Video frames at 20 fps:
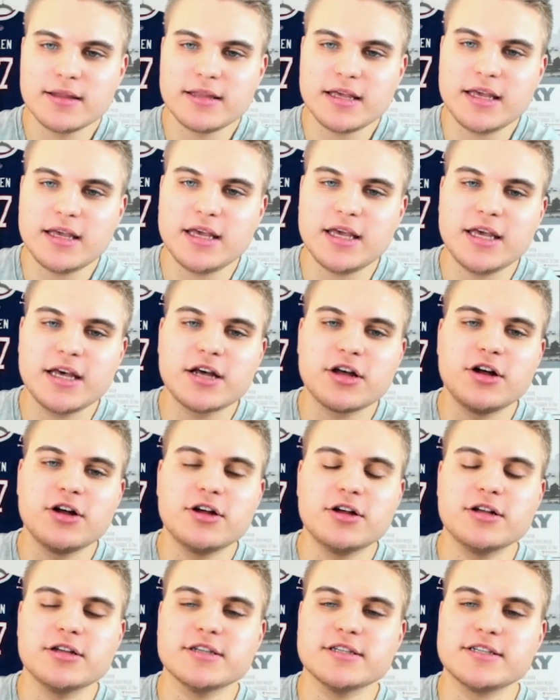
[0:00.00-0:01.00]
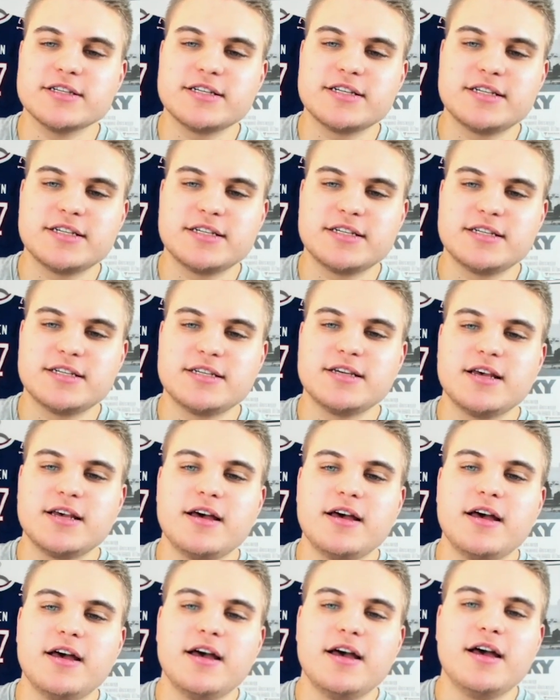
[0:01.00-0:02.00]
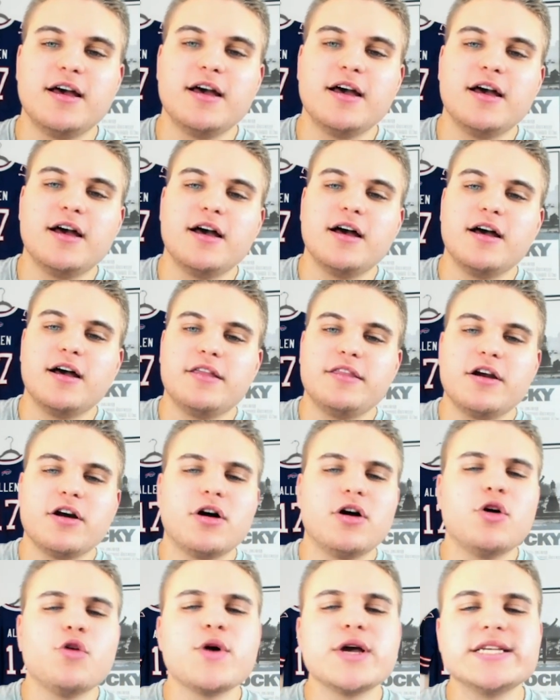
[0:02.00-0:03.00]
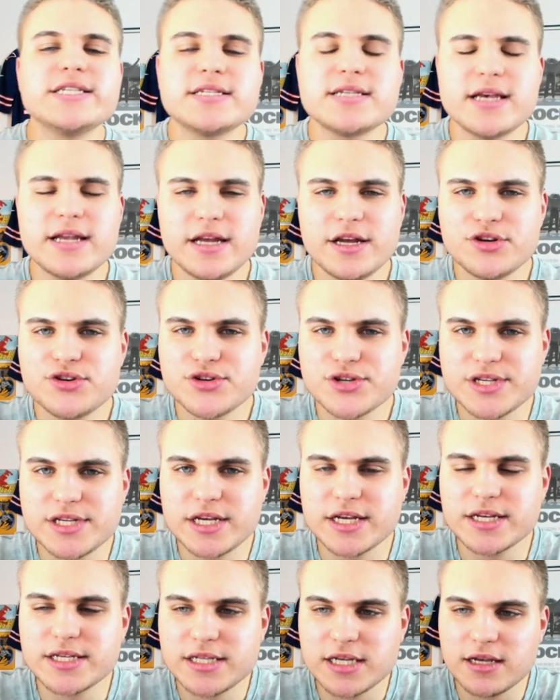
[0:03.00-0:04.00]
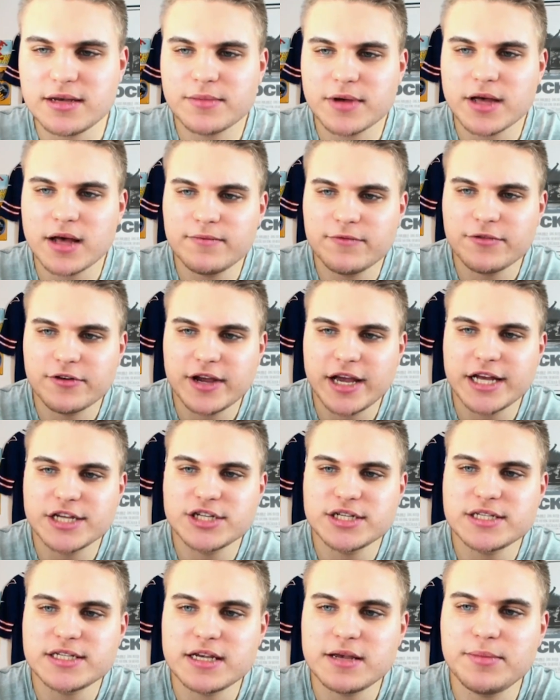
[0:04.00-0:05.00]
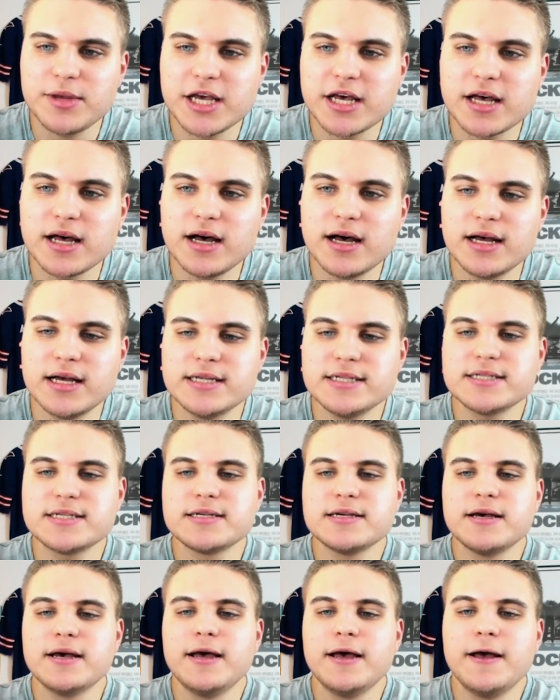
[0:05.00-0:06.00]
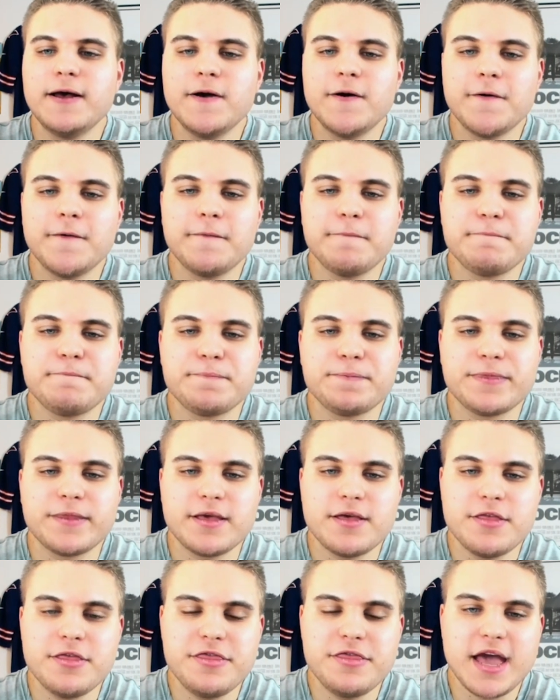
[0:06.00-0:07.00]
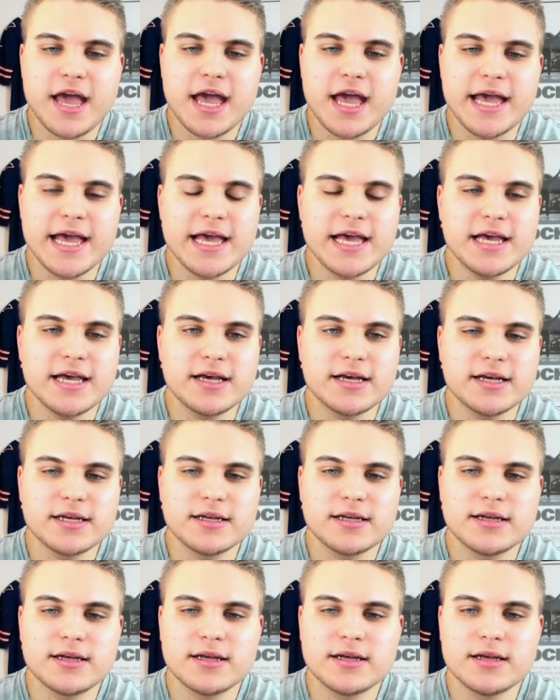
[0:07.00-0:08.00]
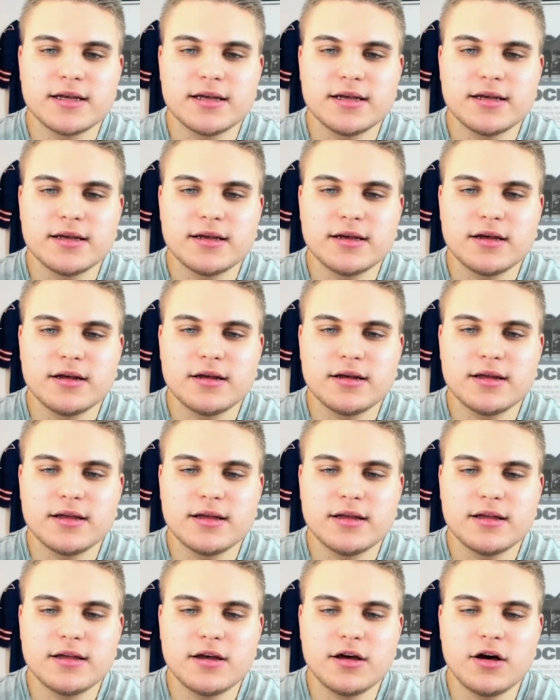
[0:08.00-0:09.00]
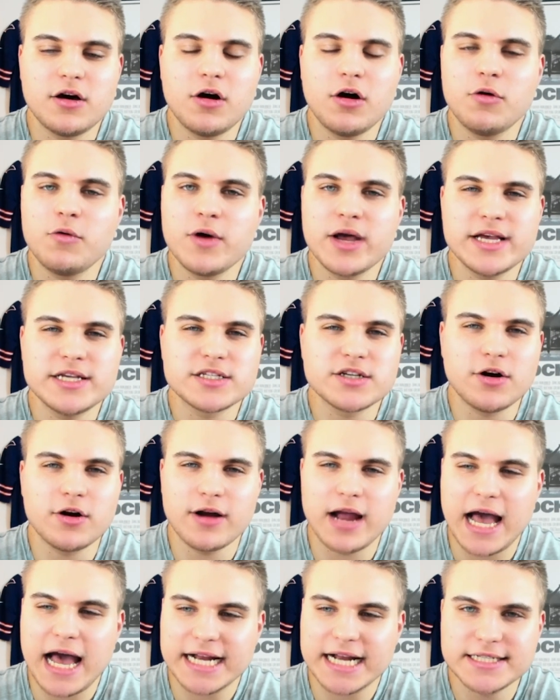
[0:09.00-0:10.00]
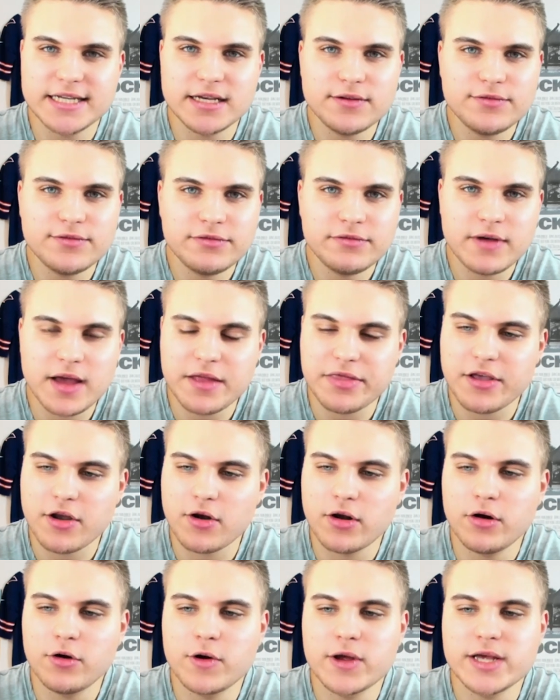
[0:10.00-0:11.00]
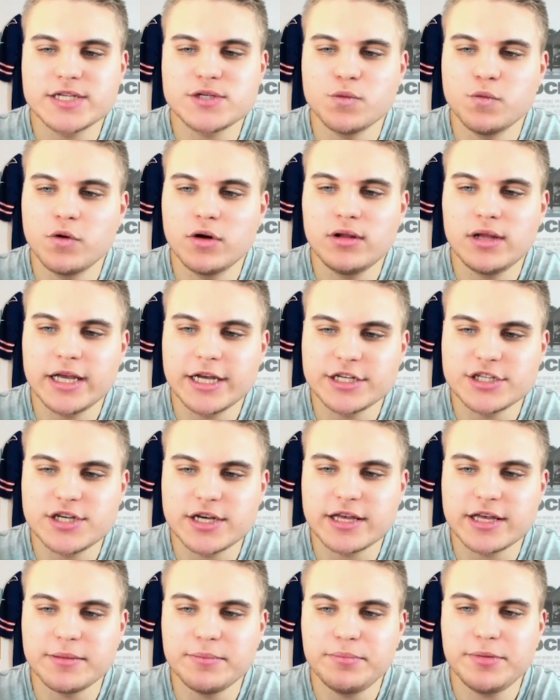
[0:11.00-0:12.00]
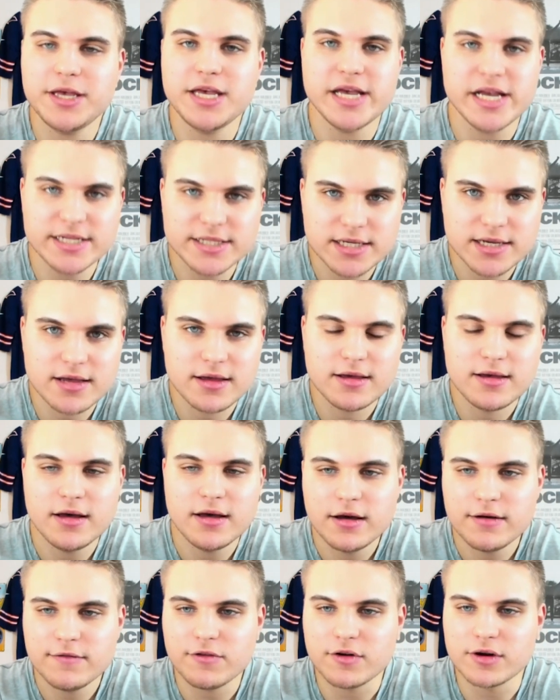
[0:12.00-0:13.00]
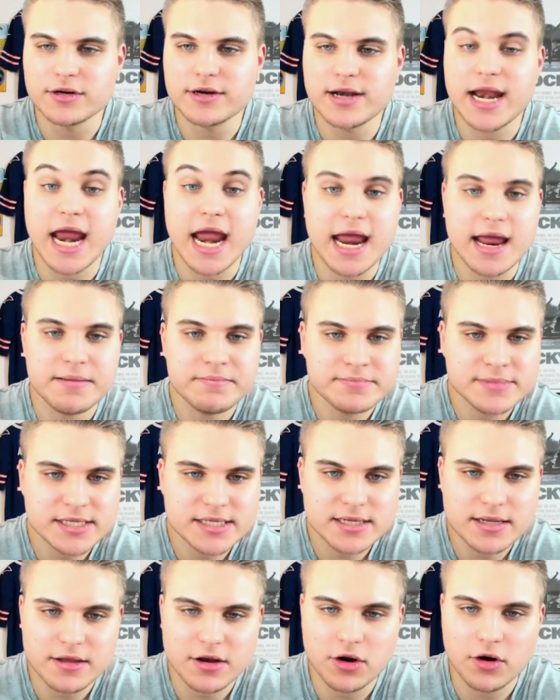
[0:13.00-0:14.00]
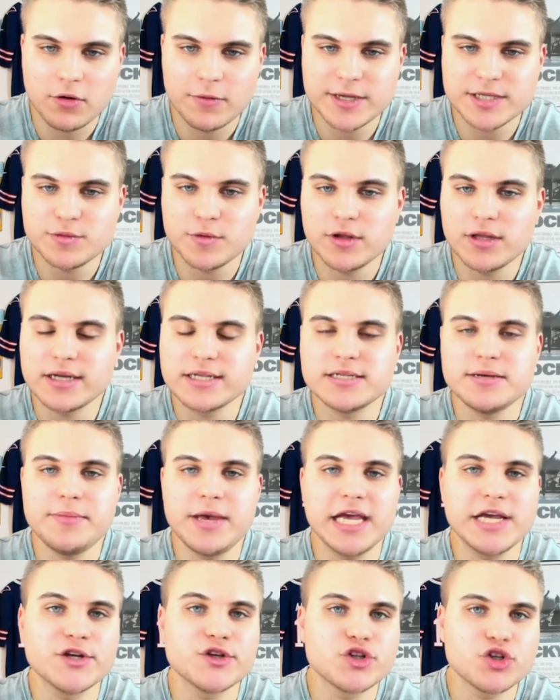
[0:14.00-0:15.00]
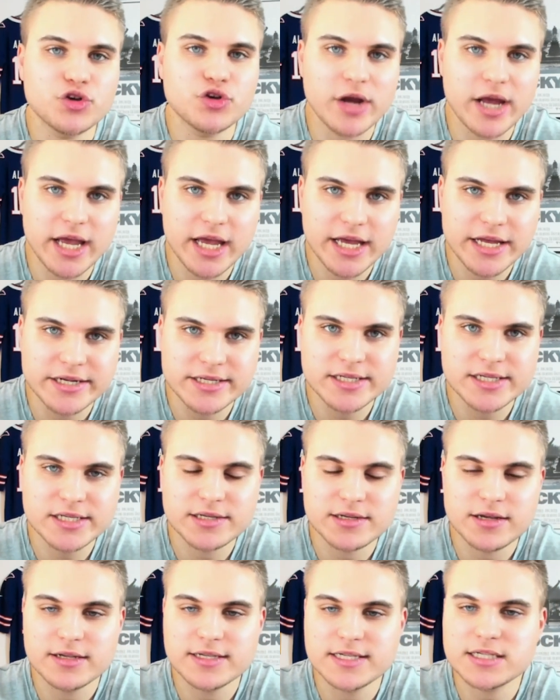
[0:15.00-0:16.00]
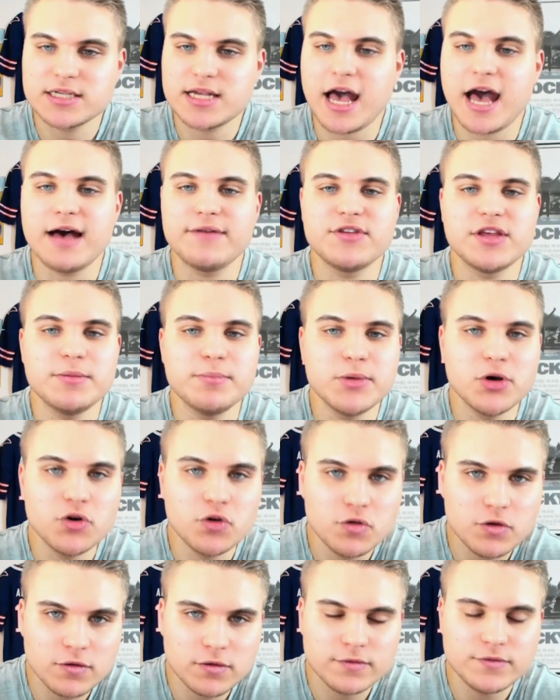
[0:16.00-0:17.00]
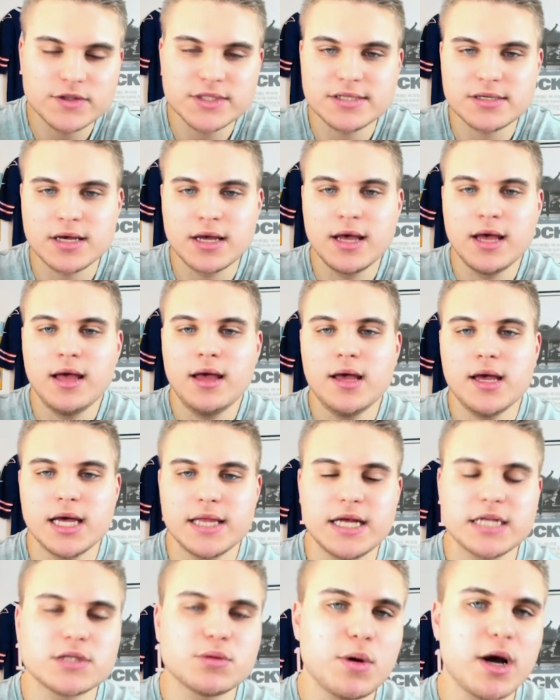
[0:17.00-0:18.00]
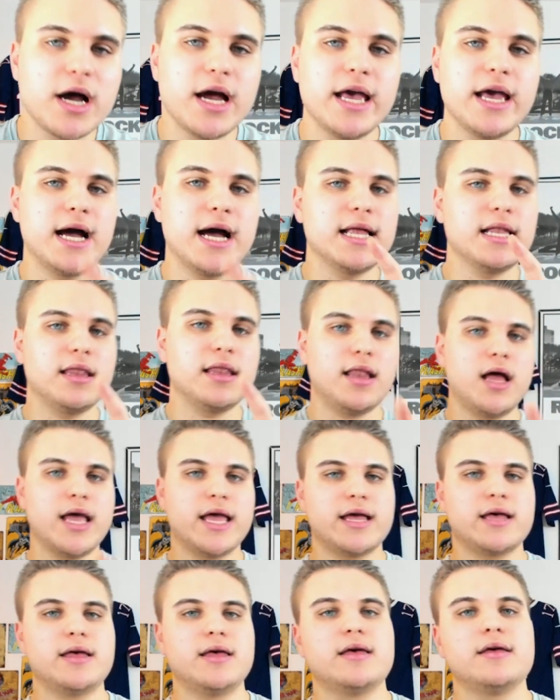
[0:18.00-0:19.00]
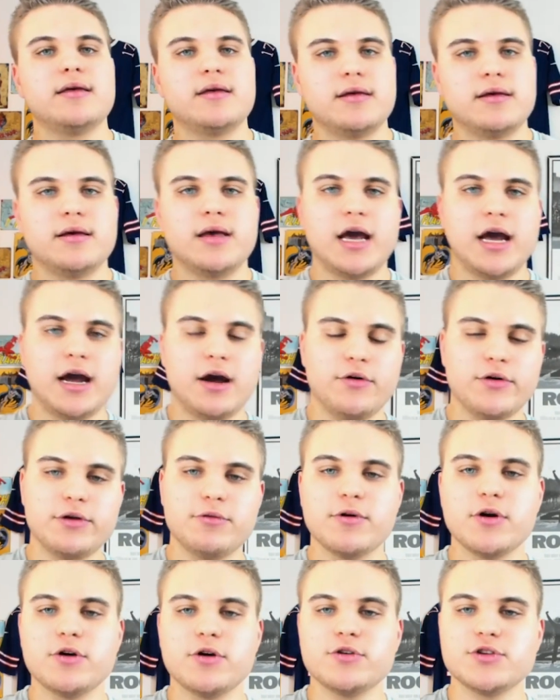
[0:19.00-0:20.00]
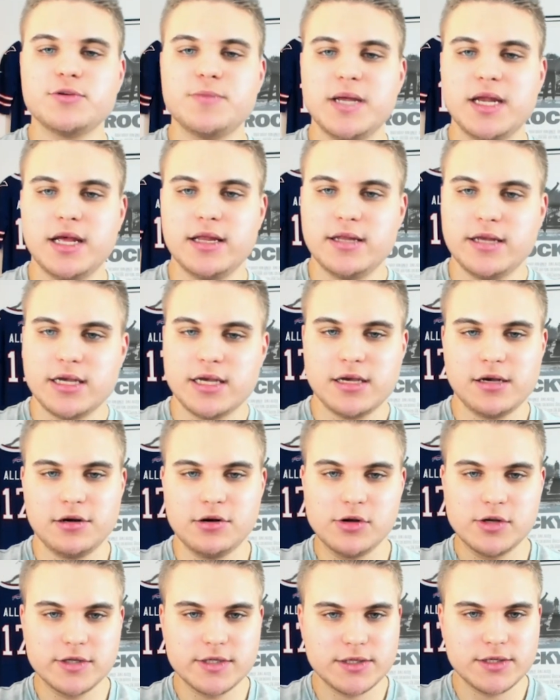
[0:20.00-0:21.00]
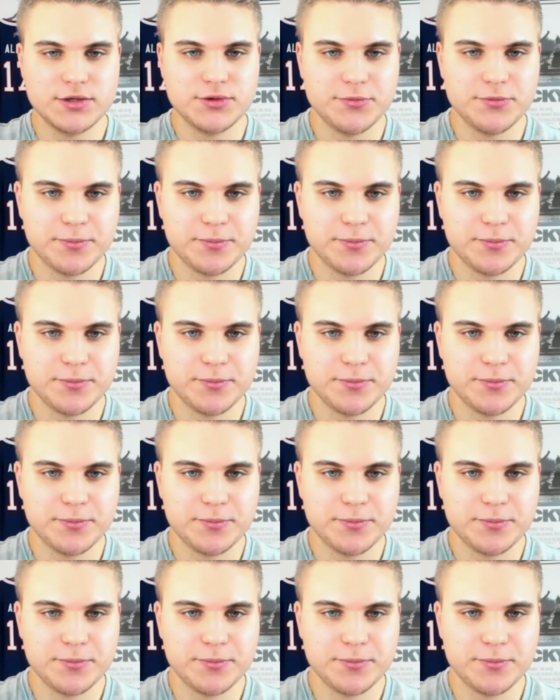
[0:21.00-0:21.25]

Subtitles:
The Eagles. They're always an interesting team come free agency because they always are active and they're always willing to compete for names. They're always willing to make trades, savvy moves. And that's why I like Howie Roseman and the Eagles.